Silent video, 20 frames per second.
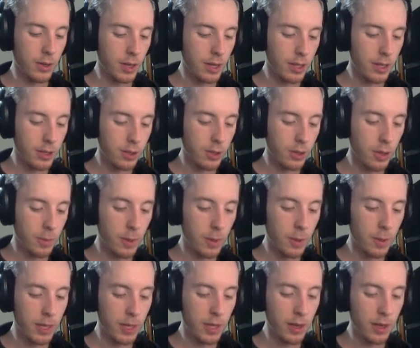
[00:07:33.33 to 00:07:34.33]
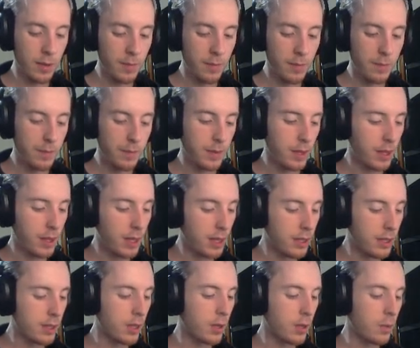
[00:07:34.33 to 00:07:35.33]
distribute in. And
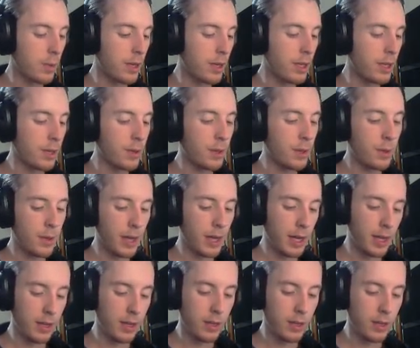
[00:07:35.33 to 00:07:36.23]
so when you do that,